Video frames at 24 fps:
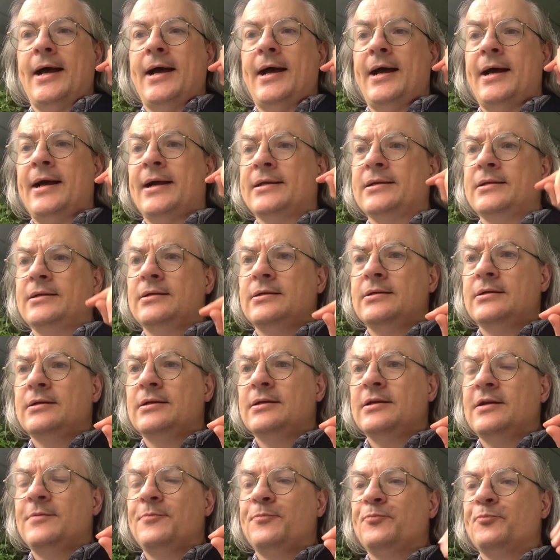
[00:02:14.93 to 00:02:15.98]
And
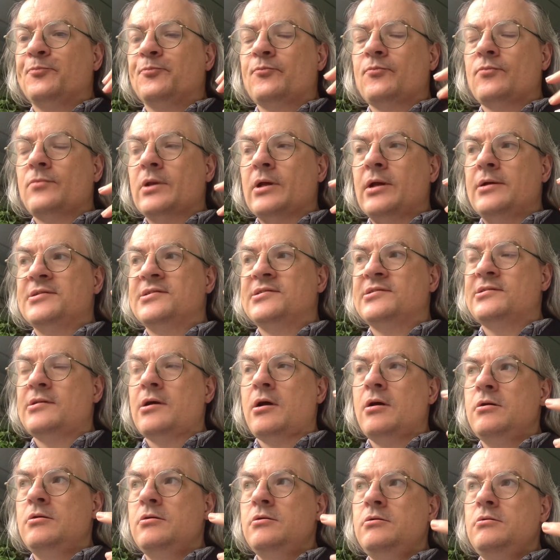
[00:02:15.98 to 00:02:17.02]

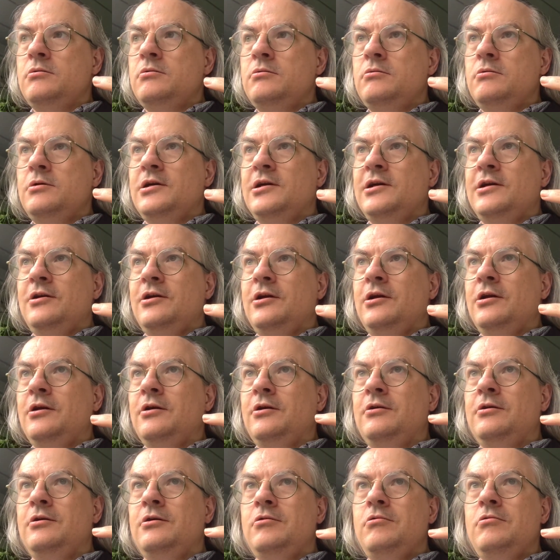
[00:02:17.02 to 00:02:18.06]
so
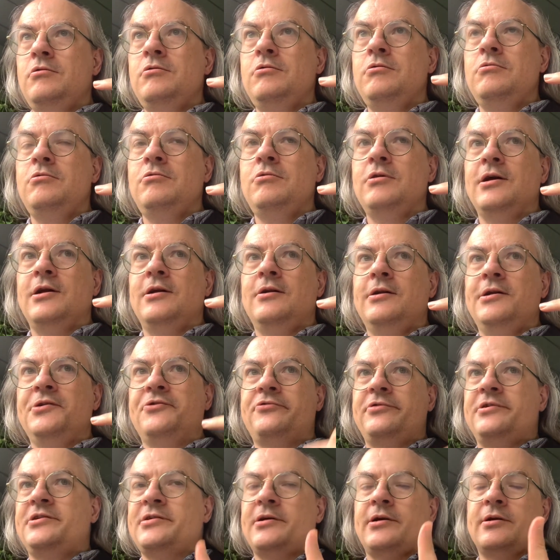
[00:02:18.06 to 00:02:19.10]
you
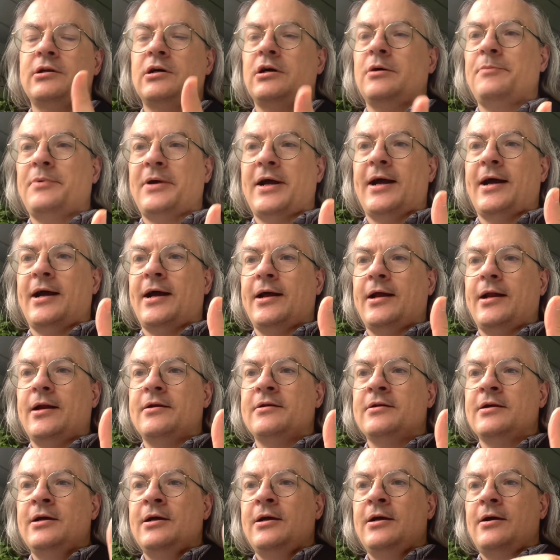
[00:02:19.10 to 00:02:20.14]
literally turn up and
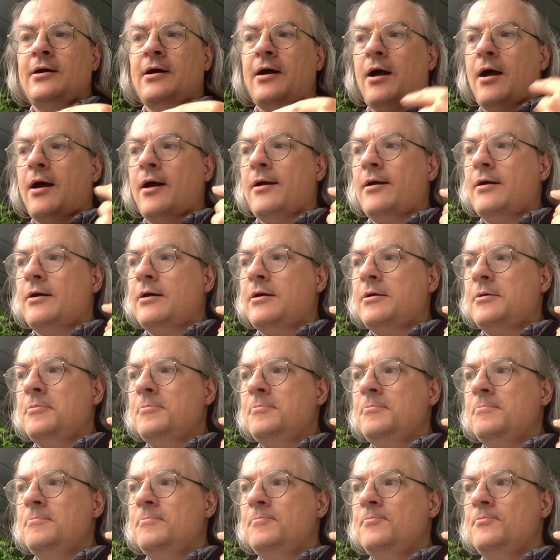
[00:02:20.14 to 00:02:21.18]

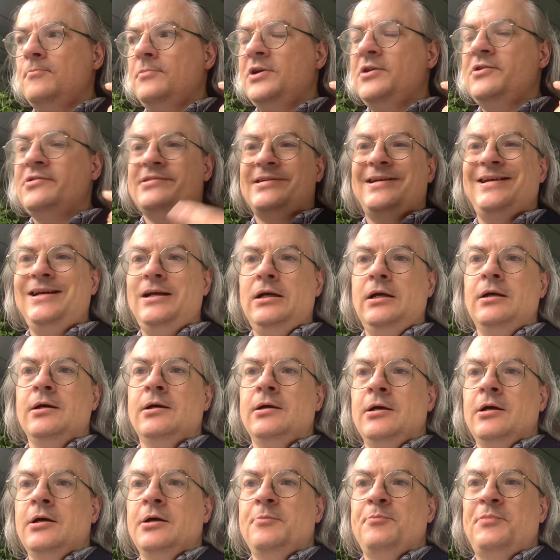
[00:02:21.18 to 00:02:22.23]
you see
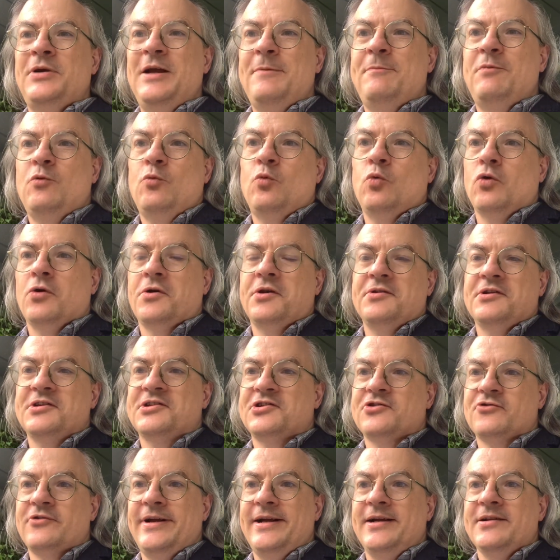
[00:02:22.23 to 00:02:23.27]
people walking the
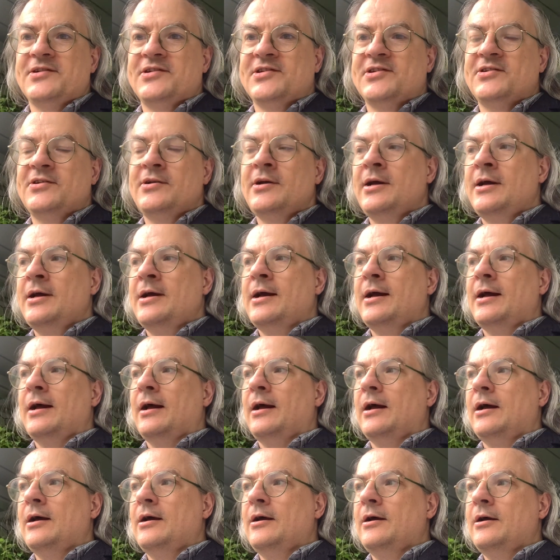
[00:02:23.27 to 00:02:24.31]
streets.
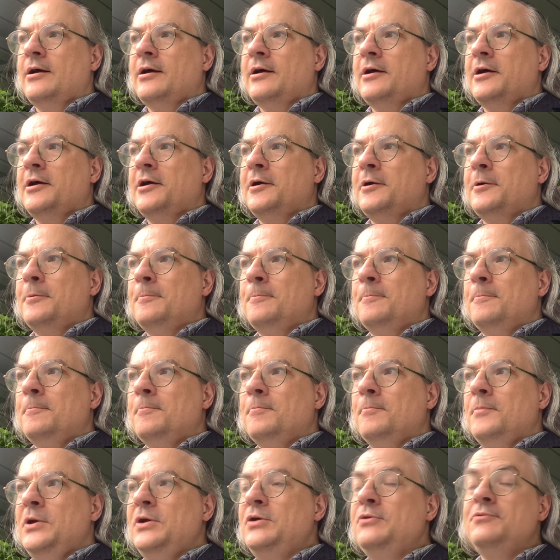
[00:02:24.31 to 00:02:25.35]

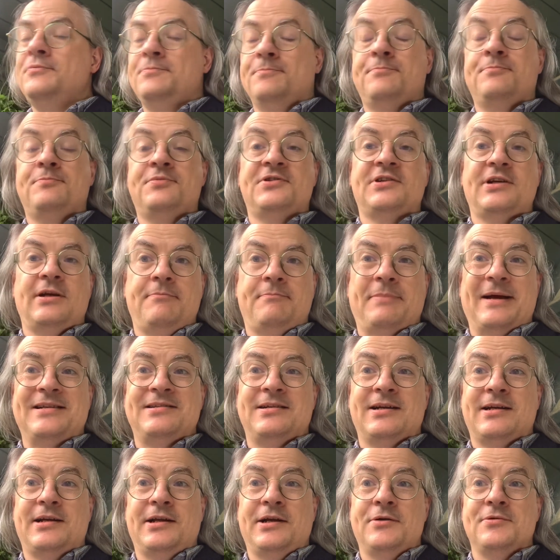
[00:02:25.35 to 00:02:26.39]
You see
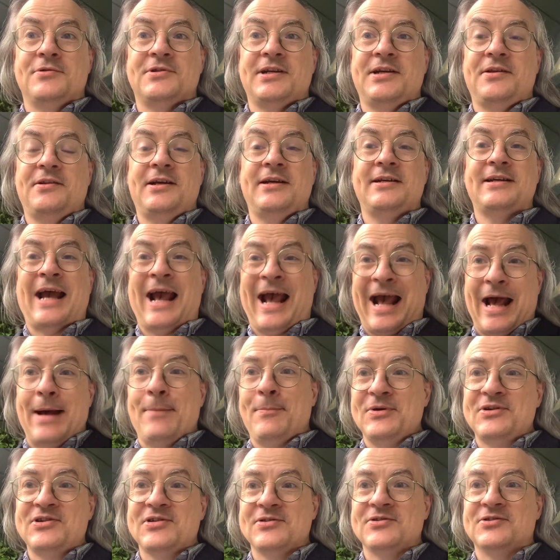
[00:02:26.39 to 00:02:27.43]
the
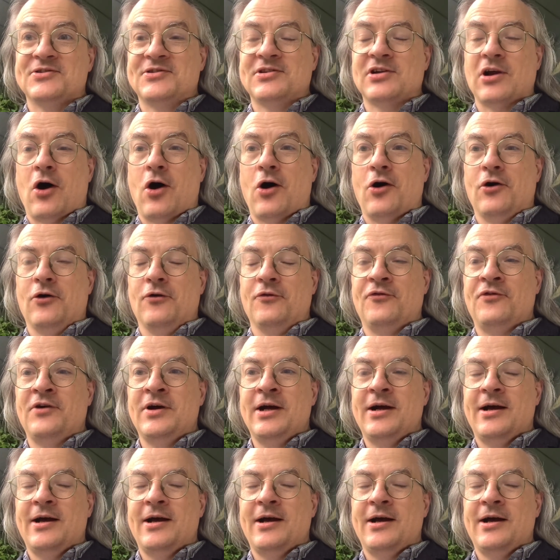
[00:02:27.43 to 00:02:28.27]
inhabitants of